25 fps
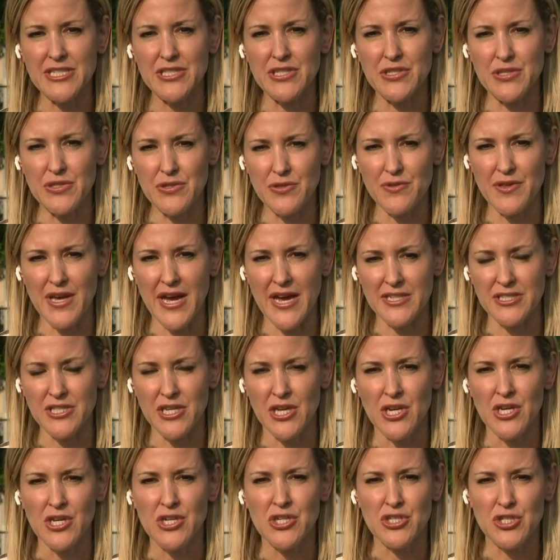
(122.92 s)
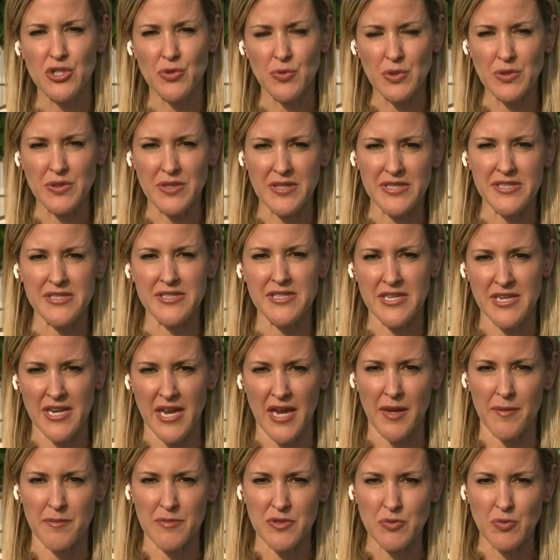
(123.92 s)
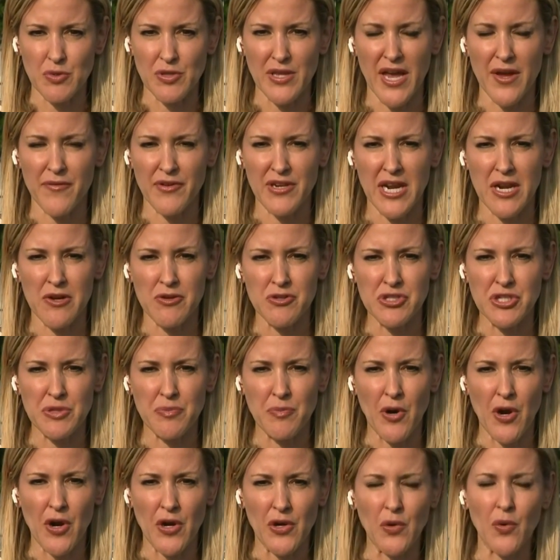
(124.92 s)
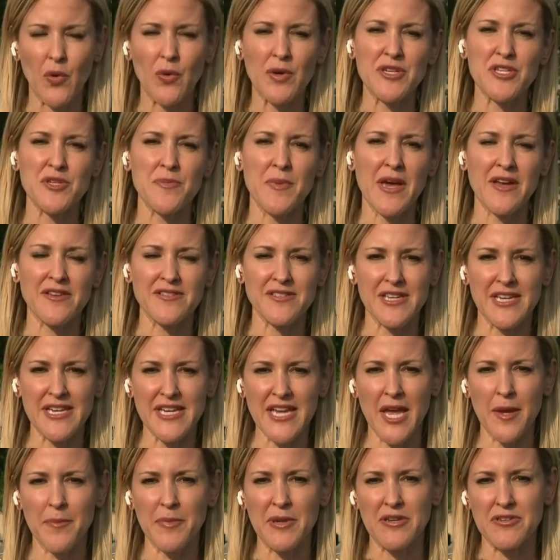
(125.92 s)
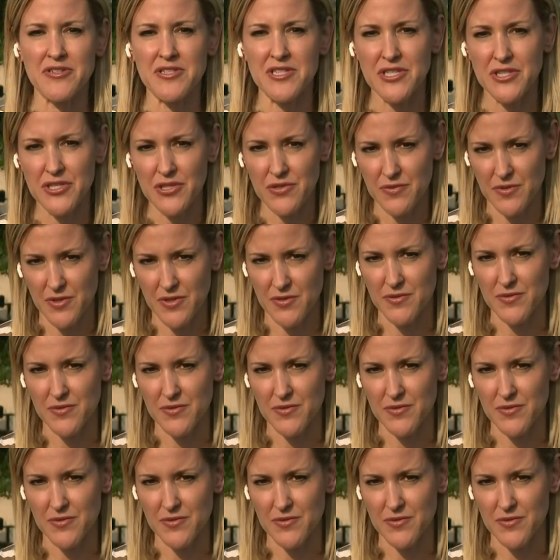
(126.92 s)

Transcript: to do that to release the names. We're live at NRG Park. Courtney Zubowski, KPRC 2 News.